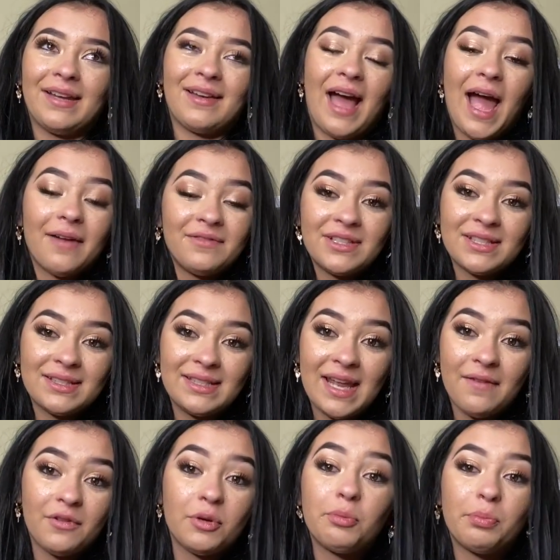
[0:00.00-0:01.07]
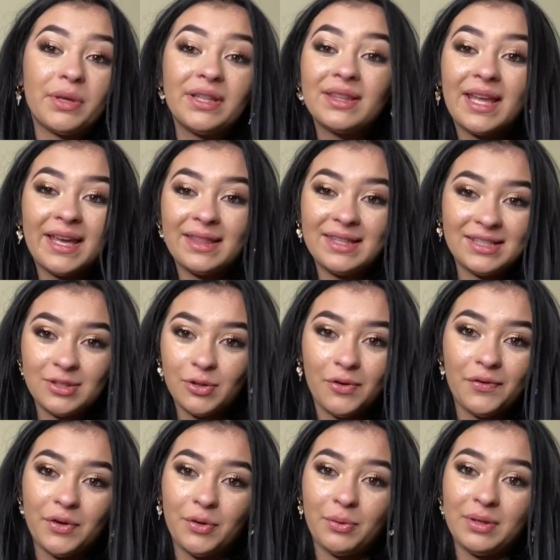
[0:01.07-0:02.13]
I've just never been like this
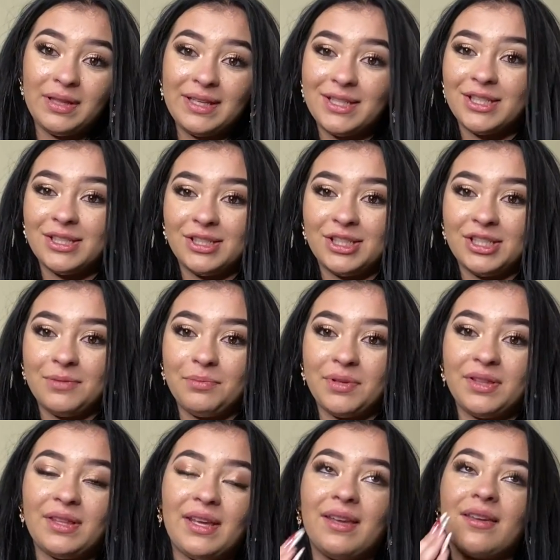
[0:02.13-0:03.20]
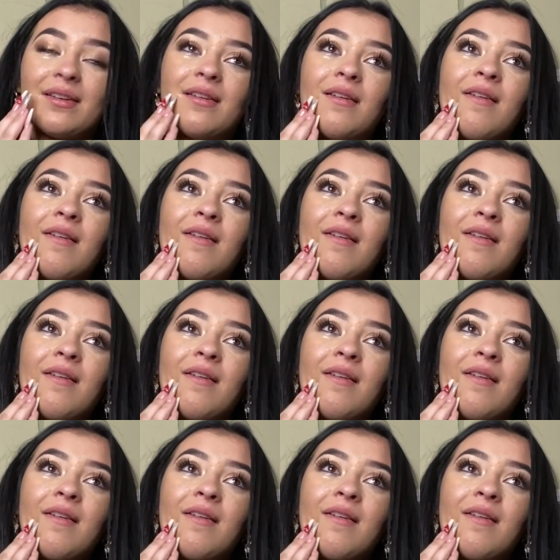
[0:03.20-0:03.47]
over a relationship, and, like,